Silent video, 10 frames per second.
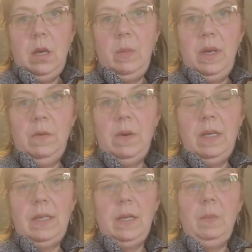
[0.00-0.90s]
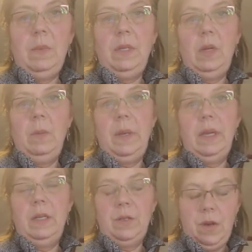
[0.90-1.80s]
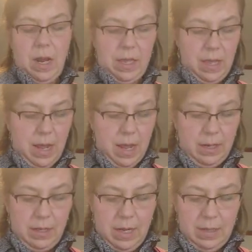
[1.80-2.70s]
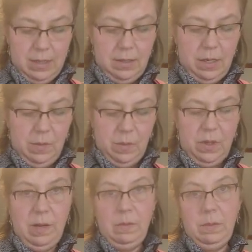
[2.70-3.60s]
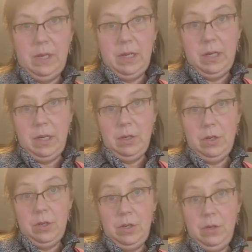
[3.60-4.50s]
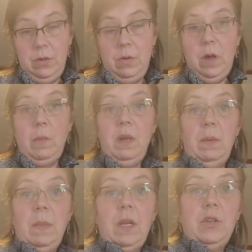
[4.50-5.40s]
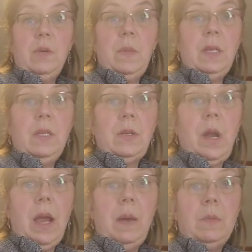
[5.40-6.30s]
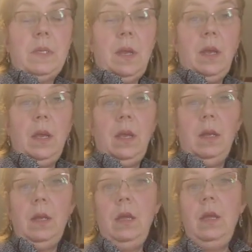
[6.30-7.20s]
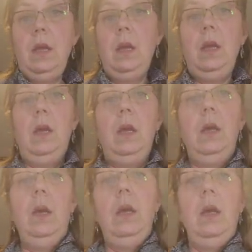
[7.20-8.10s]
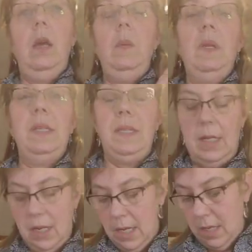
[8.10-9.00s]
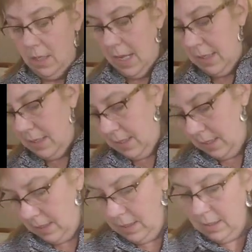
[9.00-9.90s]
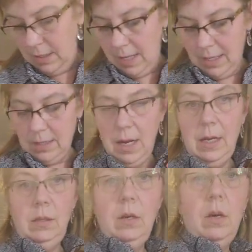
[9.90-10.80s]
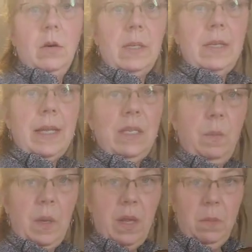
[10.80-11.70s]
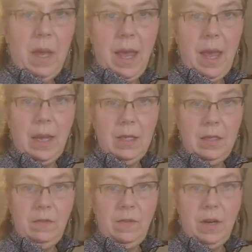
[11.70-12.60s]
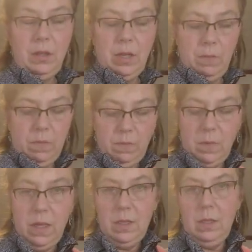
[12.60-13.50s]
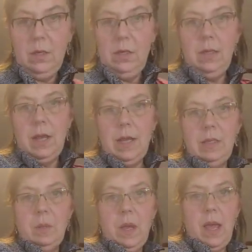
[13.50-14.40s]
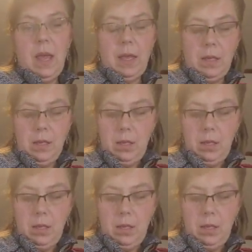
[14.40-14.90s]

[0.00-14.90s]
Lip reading: I might raise it up a little bit and try that. And that's like probably an inch or two. I'm going to measure my straps and I'm going to see. That's kind of low because that's a big bag. It's a good sized bag.